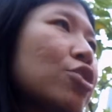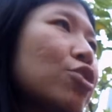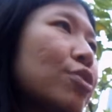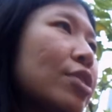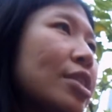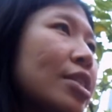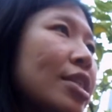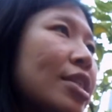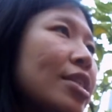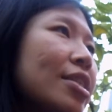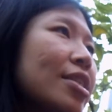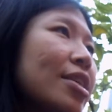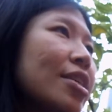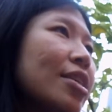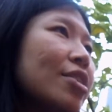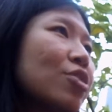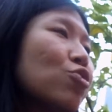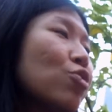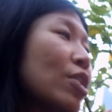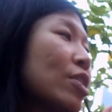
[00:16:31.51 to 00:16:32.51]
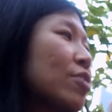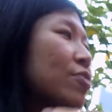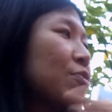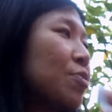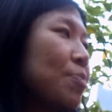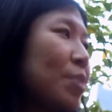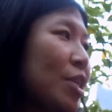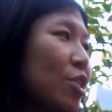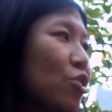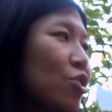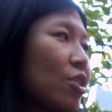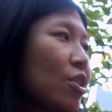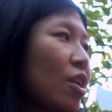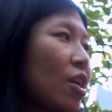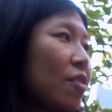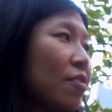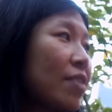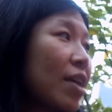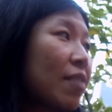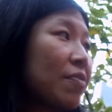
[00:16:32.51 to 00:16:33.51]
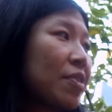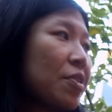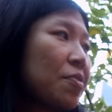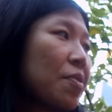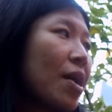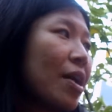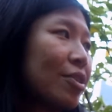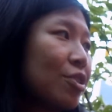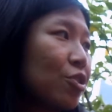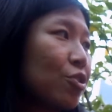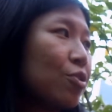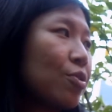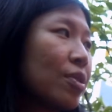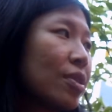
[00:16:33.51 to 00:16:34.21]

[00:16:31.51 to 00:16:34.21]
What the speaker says: to see the transformation of Cafe Gratitude,